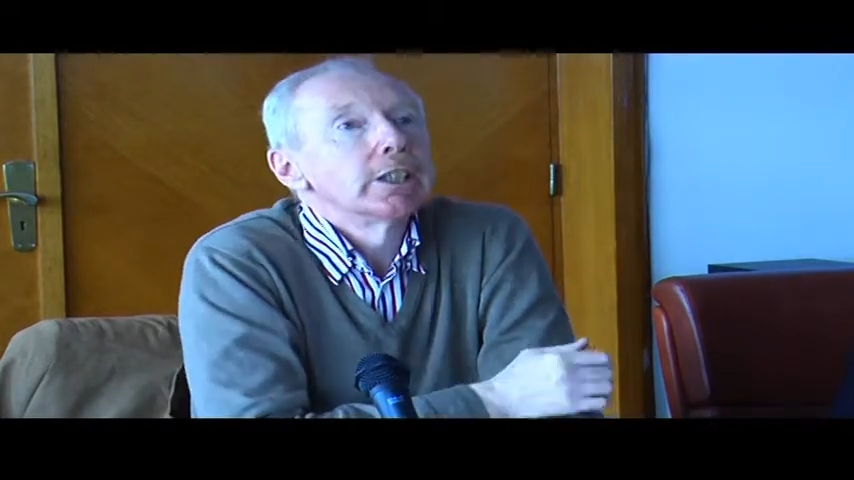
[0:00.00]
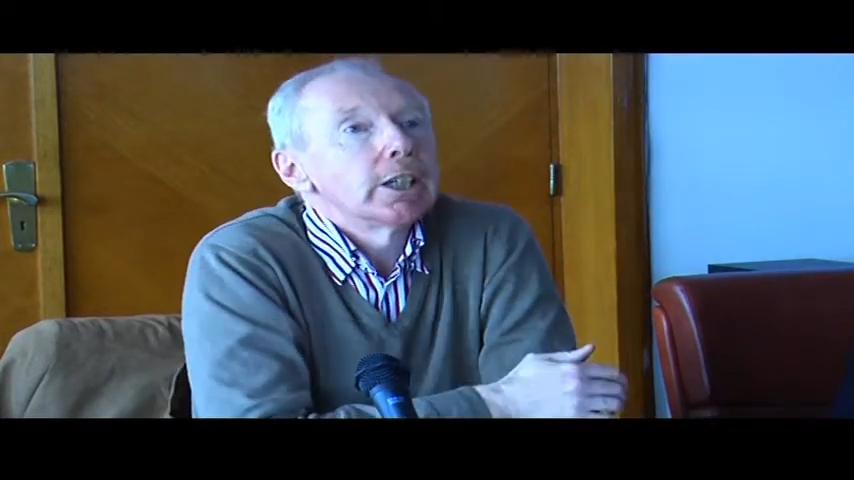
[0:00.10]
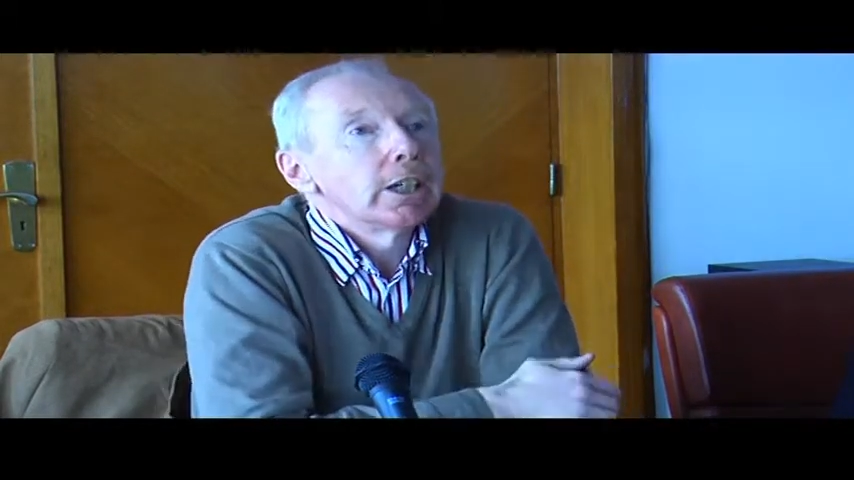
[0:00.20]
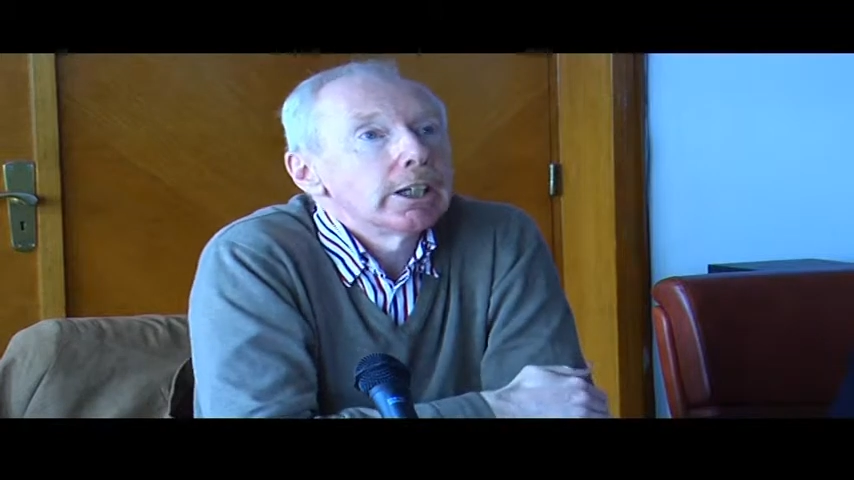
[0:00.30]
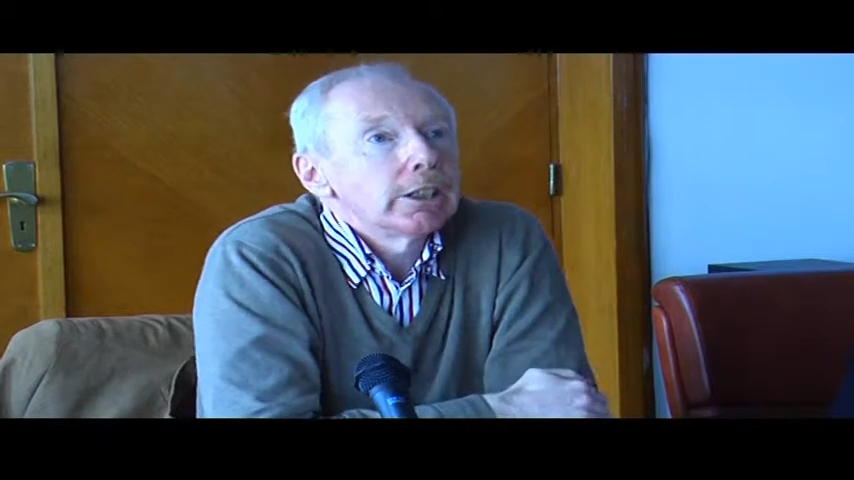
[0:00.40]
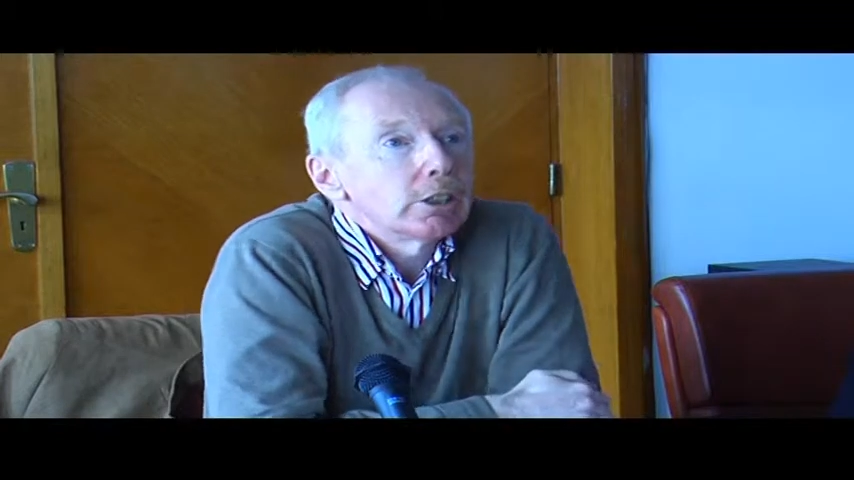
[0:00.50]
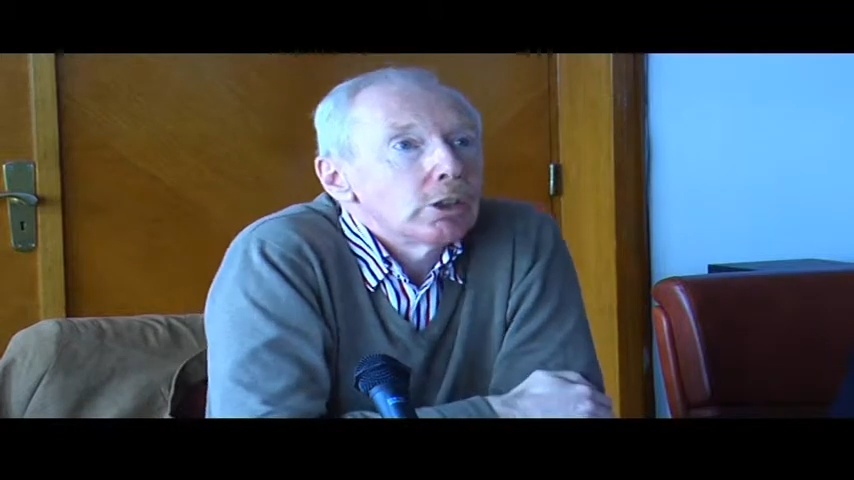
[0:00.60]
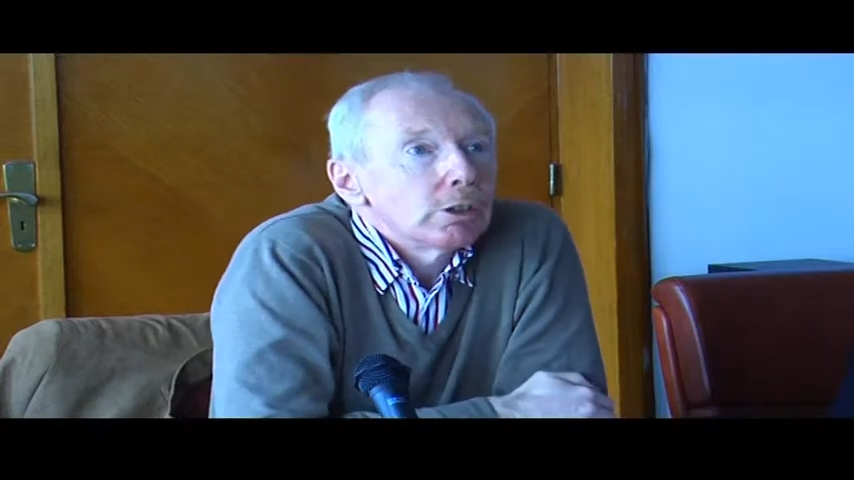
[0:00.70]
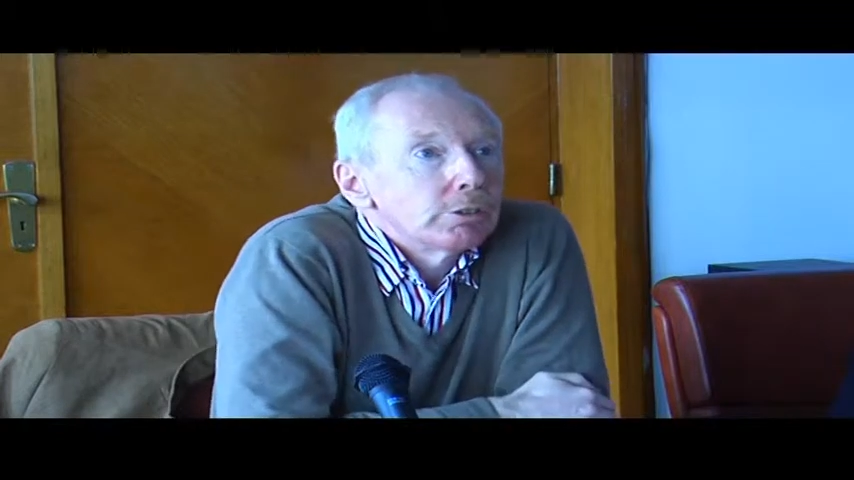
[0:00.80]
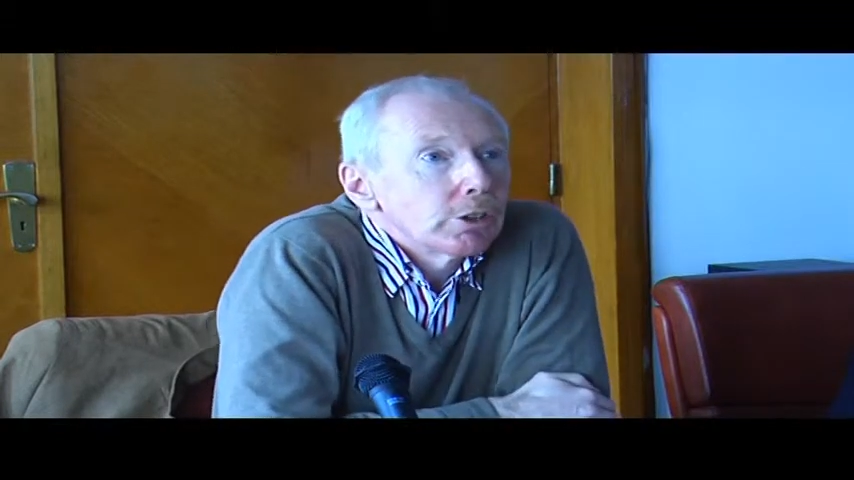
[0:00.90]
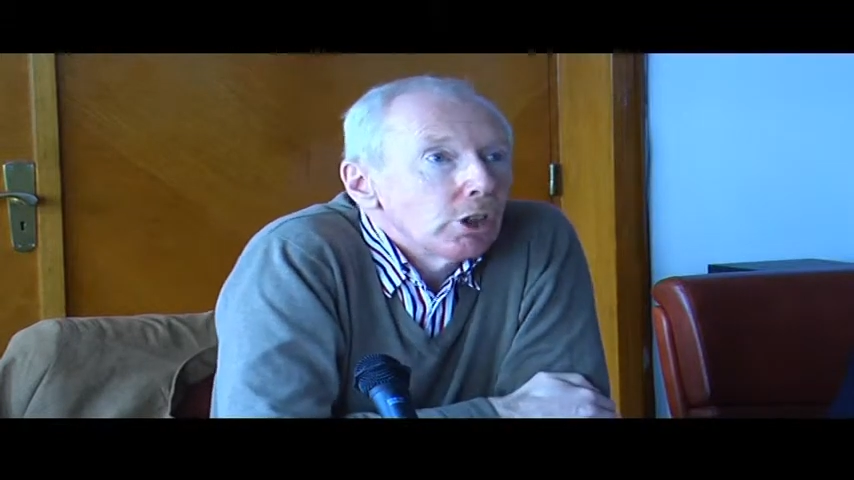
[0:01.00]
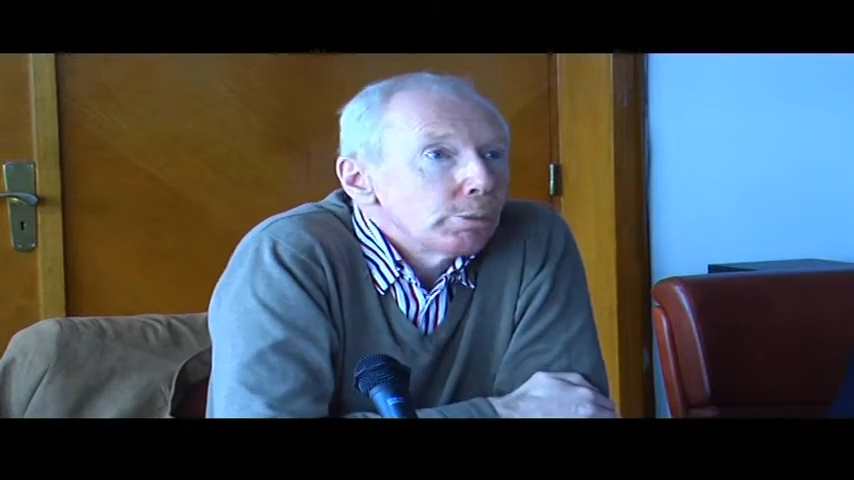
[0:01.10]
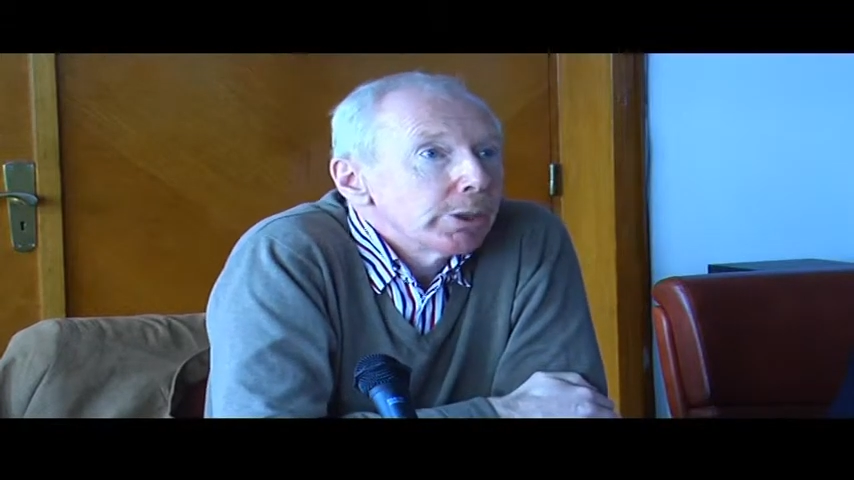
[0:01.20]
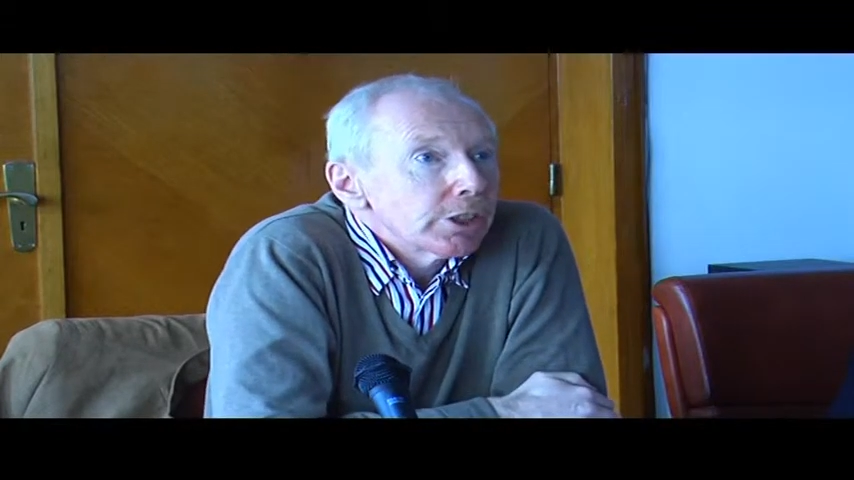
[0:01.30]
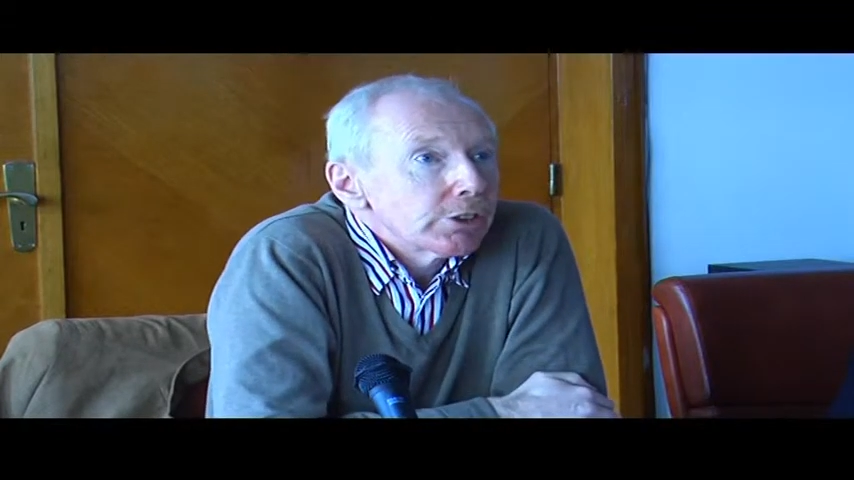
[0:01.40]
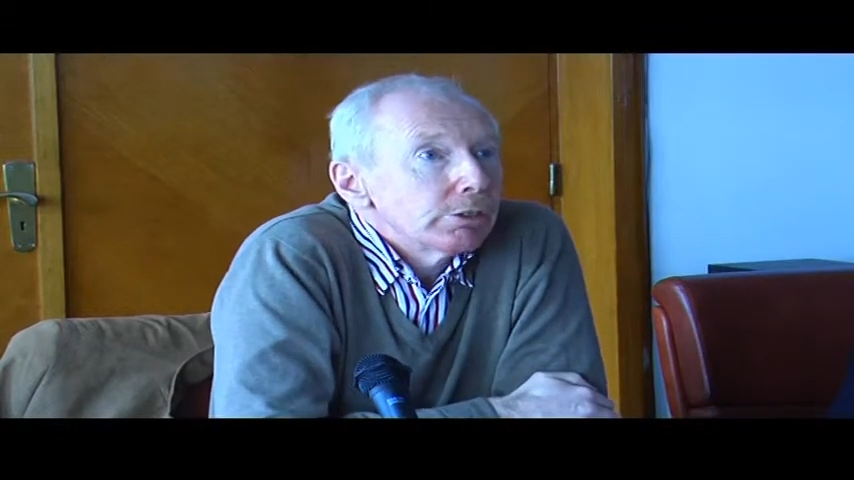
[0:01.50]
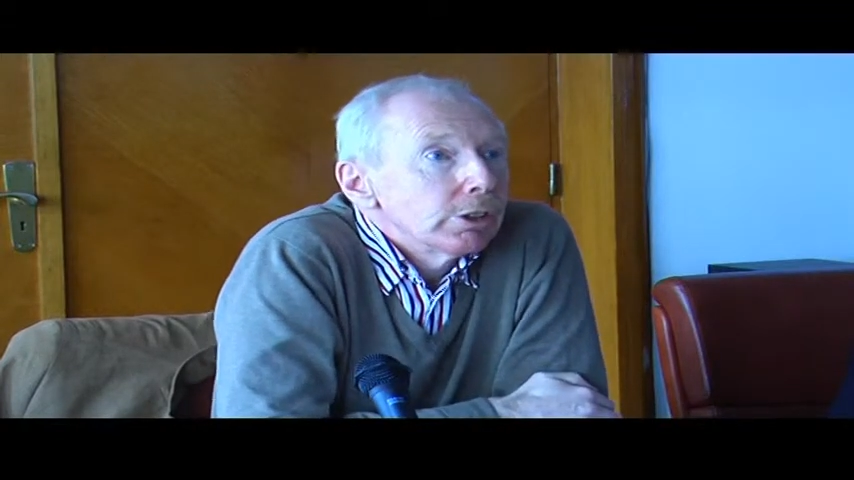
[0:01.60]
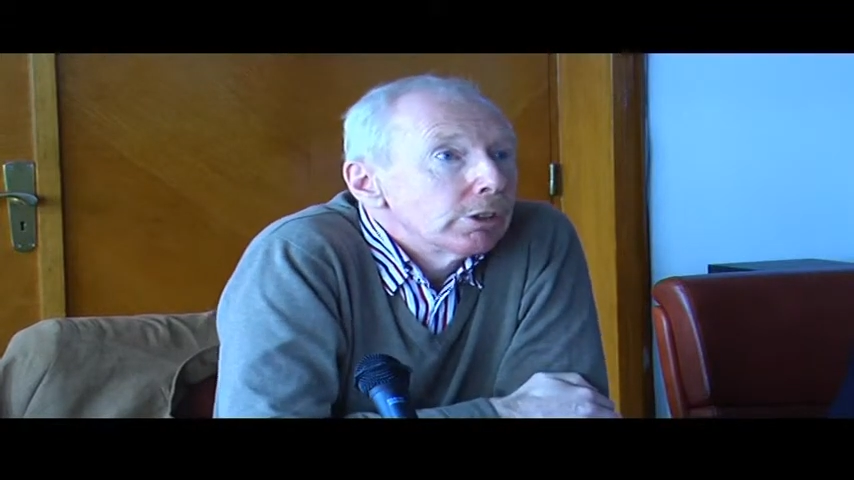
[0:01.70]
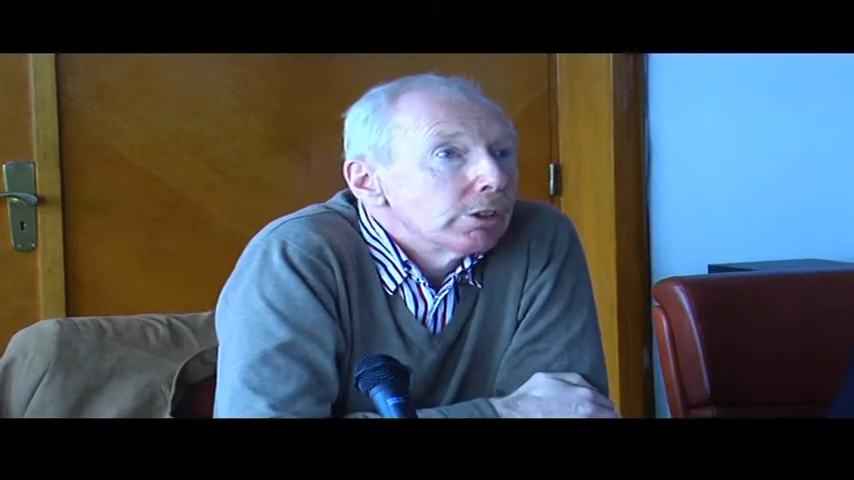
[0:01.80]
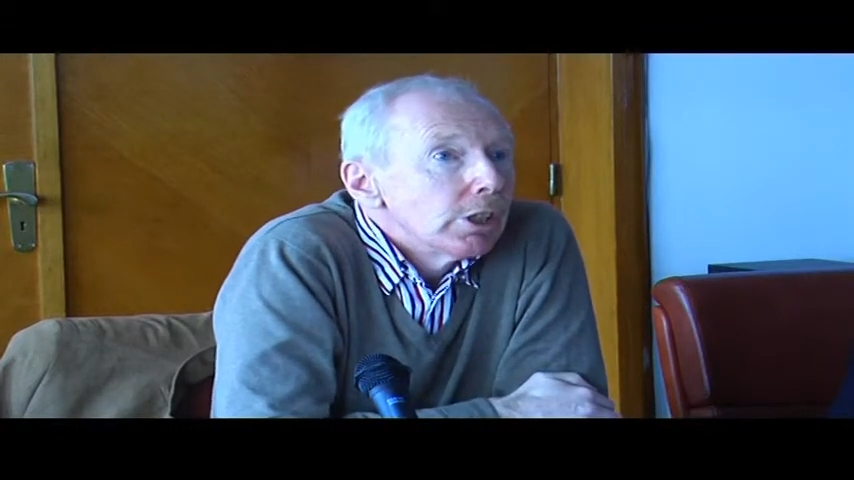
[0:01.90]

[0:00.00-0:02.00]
of communist rule.